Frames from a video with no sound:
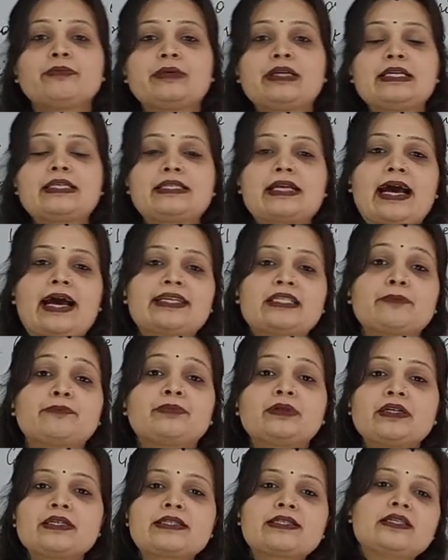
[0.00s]
means as a
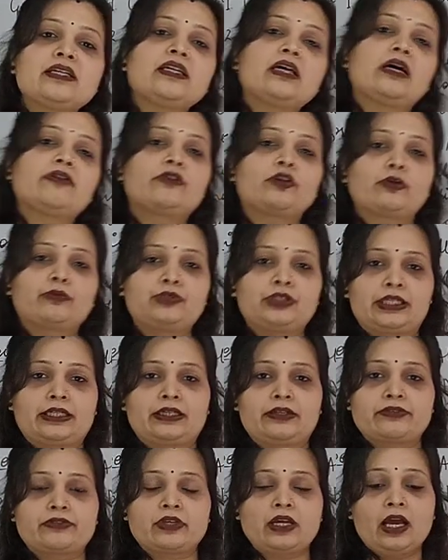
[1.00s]
person our
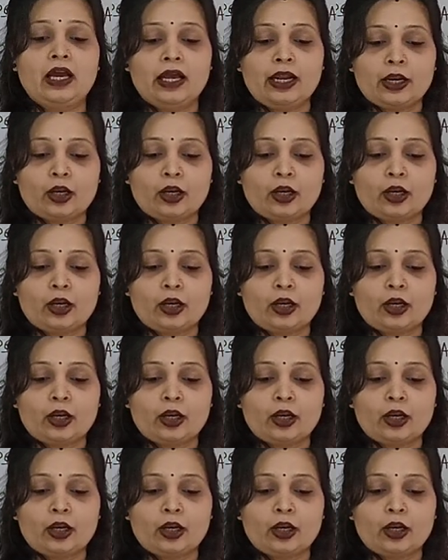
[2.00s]
objectives.